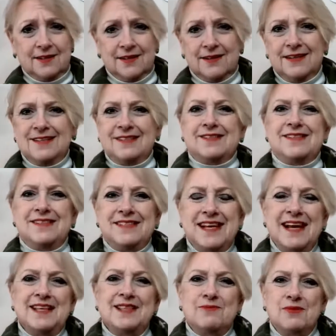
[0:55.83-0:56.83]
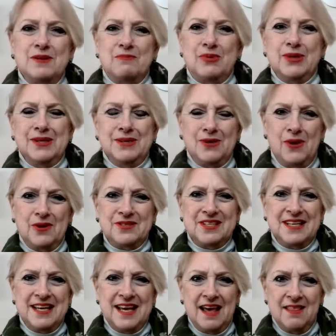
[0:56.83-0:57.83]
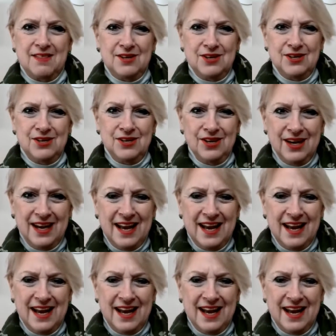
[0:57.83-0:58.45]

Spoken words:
It's the day that we put it all together,